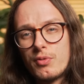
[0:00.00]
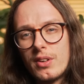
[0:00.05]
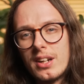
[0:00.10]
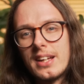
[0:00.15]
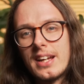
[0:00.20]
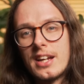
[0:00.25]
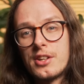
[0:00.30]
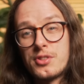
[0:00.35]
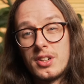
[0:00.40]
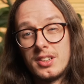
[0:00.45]

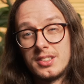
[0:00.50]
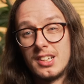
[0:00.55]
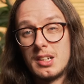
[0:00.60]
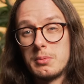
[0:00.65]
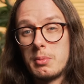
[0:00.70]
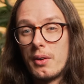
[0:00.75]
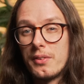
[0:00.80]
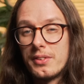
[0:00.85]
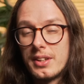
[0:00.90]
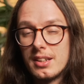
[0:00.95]
really interesting
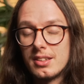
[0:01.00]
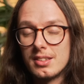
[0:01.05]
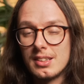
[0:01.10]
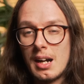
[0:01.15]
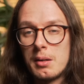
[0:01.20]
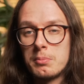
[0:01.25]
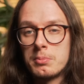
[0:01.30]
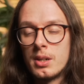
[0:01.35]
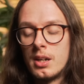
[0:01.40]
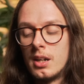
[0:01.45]
about this
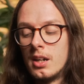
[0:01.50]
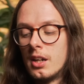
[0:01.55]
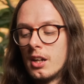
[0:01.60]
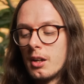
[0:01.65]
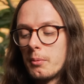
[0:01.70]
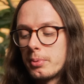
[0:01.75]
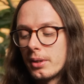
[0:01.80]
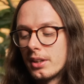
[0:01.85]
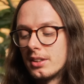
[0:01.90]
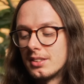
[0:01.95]
camera
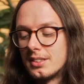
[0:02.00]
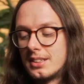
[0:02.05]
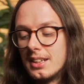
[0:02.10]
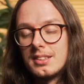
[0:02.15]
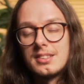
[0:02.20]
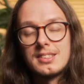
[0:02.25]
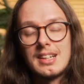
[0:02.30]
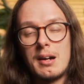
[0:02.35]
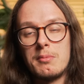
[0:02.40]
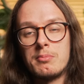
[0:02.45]
because
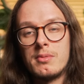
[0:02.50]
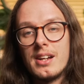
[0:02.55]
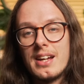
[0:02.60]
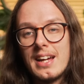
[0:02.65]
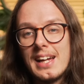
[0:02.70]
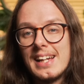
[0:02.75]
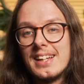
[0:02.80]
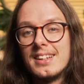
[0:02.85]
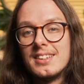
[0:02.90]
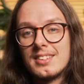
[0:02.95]
this camera
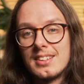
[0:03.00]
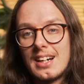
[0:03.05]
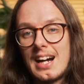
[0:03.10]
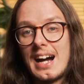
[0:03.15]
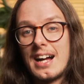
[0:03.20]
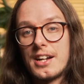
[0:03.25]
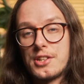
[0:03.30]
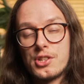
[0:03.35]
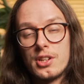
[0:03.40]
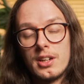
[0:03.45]
is
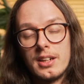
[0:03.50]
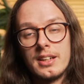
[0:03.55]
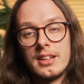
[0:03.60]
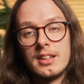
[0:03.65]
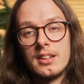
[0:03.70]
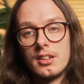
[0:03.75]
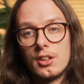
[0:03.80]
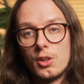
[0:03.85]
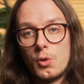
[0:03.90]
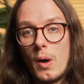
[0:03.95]

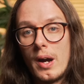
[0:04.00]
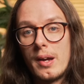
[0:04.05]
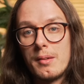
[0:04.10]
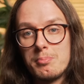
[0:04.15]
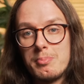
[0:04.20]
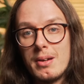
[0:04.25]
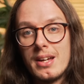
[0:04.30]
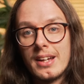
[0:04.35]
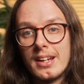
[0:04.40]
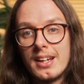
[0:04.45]
actually quite
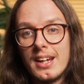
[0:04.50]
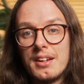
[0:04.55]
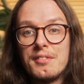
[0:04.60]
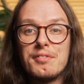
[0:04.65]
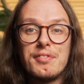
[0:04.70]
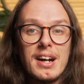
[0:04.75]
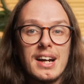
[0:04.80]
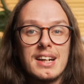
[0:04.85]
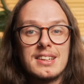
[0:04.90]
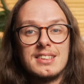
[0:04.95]
big. In
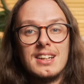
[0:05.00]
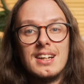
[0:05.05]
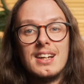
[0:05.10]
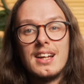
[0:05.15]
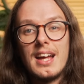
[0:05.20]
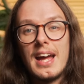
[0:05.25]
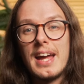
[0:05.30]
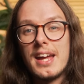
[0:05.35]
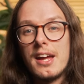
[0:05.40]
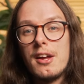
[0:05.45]
fact,
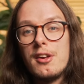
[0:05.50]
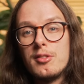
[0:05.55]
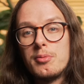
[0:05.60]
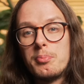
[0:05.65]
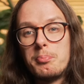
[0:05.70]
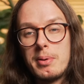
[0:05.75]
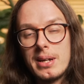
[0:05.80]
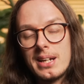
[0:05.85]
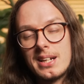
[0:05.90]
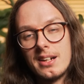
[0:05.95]
it is
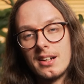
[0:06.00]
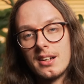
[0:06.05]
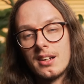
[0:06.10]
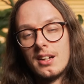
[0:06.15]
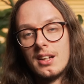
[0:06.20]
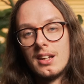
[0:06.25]
bigger